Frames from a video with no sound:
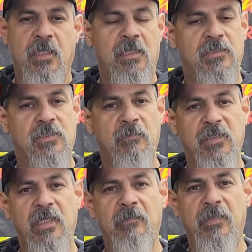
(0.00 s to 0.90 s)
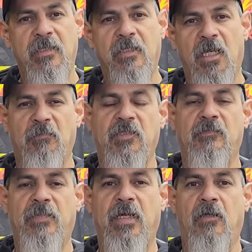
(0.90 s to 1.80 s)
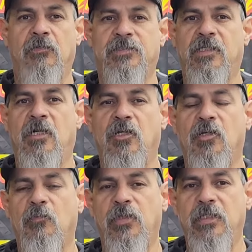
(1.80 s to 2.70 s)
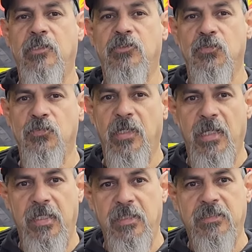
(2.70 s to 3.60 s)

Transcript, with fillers: and somebody had made a comment about how come we didn't do a